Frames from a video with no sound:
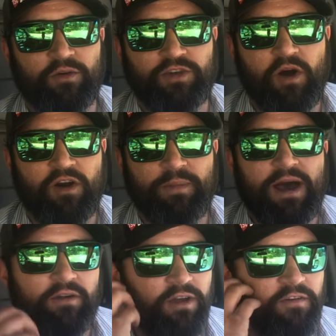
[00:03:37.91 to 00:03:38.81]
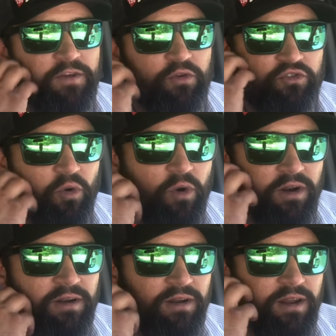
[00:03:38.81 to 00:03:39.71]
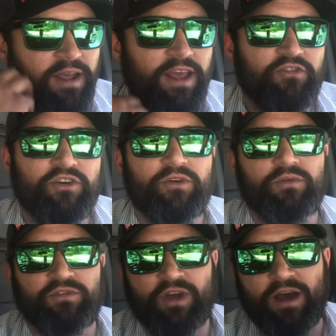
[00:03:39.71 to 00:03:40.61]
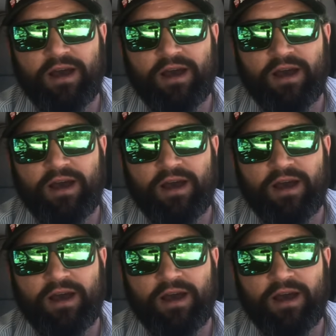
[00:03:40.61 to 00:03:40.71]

talk about a few short issues